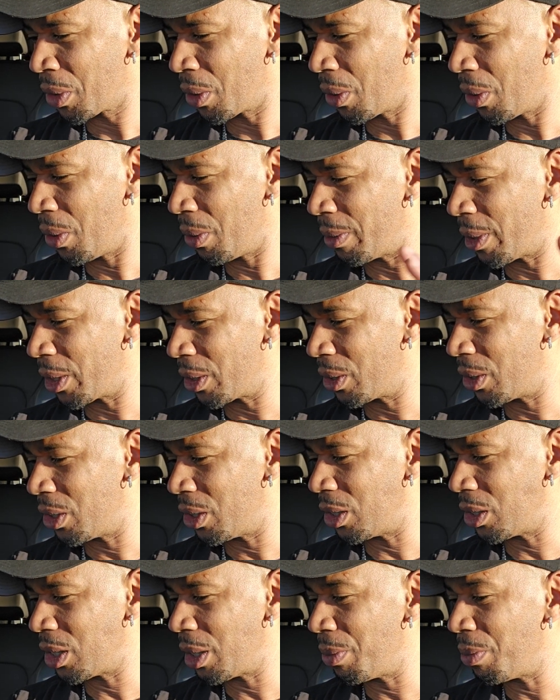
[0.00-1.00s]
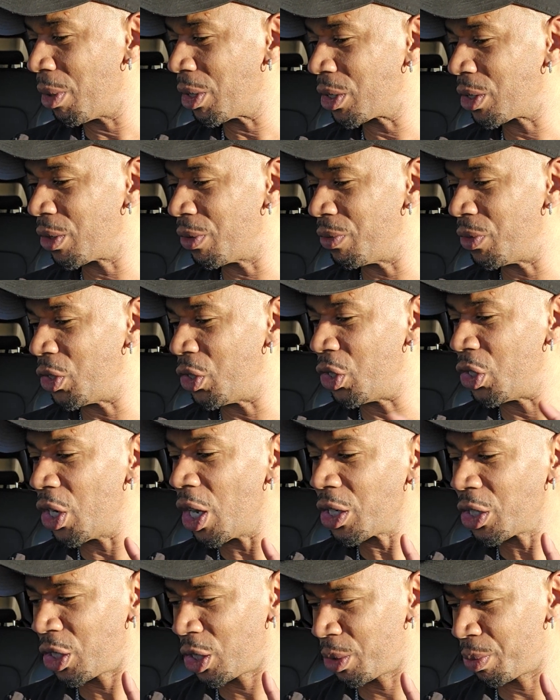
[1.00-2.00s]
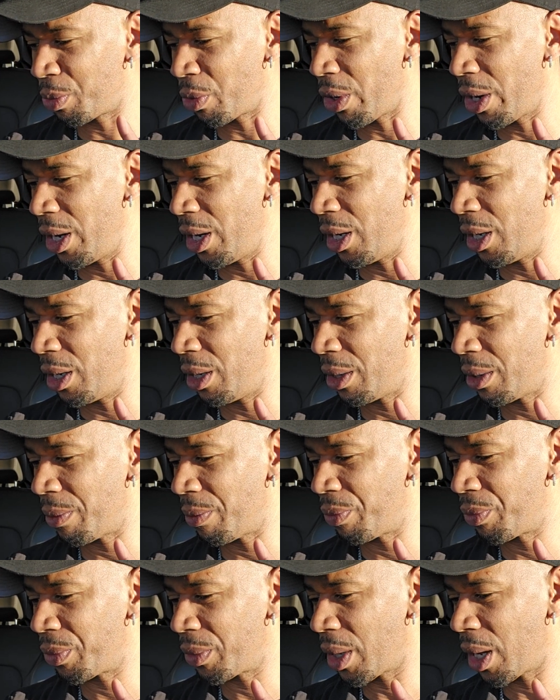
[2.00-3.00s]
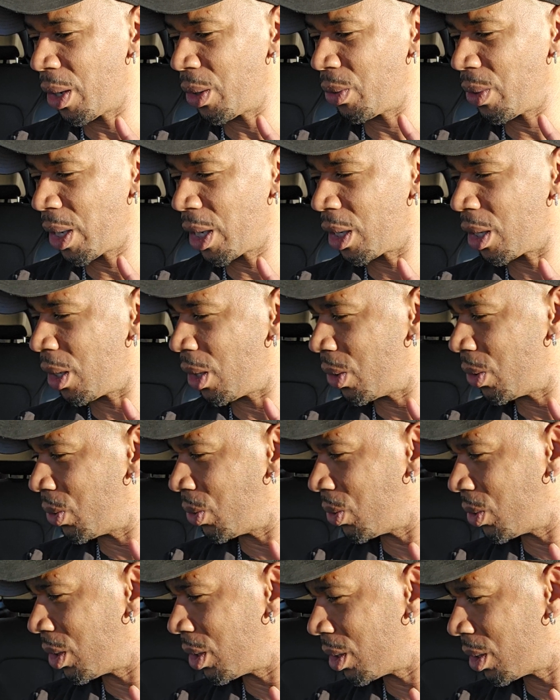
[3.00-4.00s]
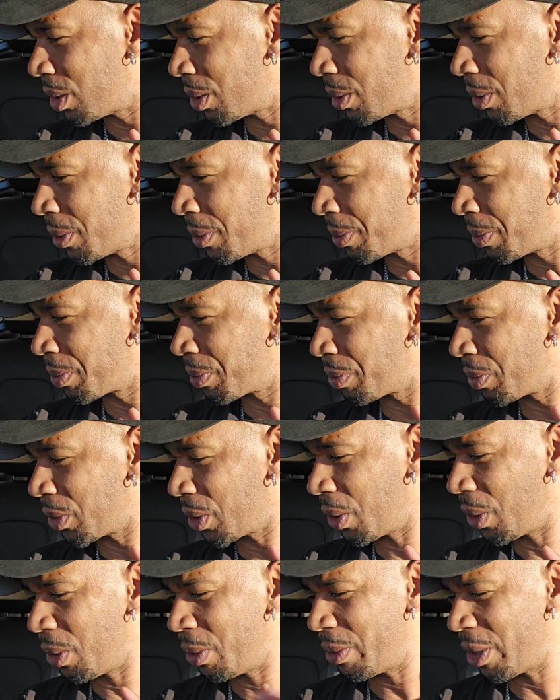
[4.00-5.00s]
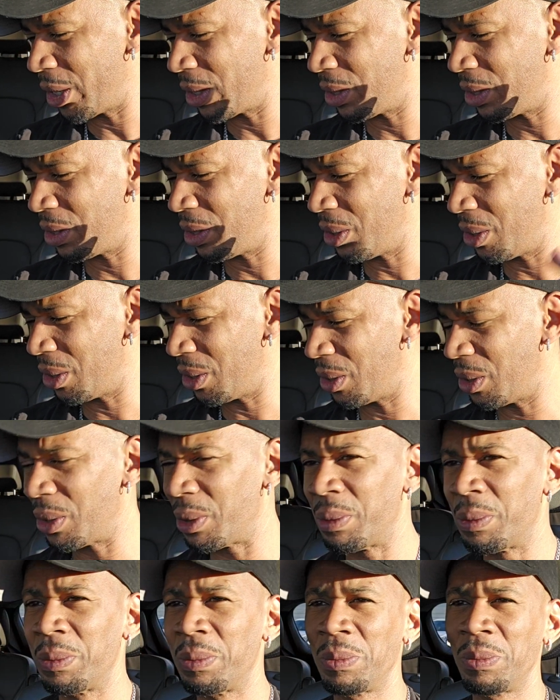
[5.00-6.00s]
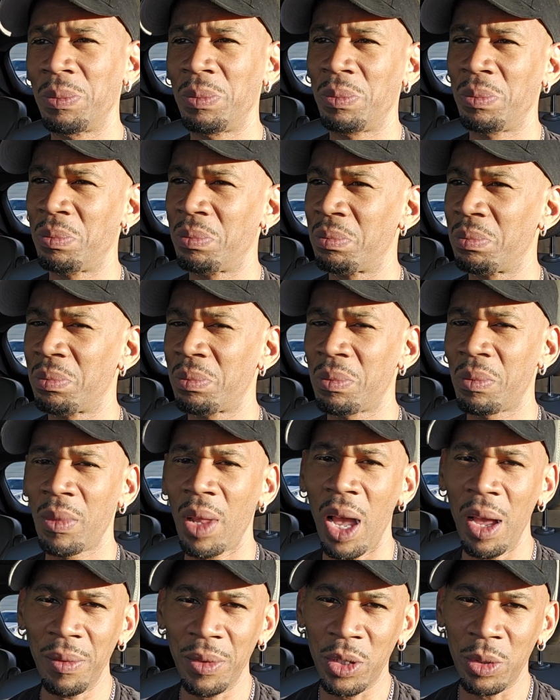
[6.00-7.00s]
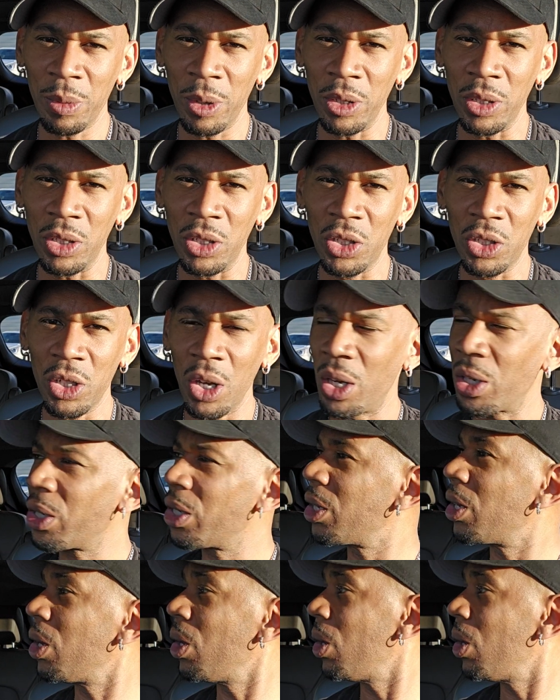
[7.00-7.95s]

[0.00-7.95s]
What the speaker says: Oh my goodness. It must have just sprayed. How do I close? Oh my goodness. I haven't smelled a skunk in a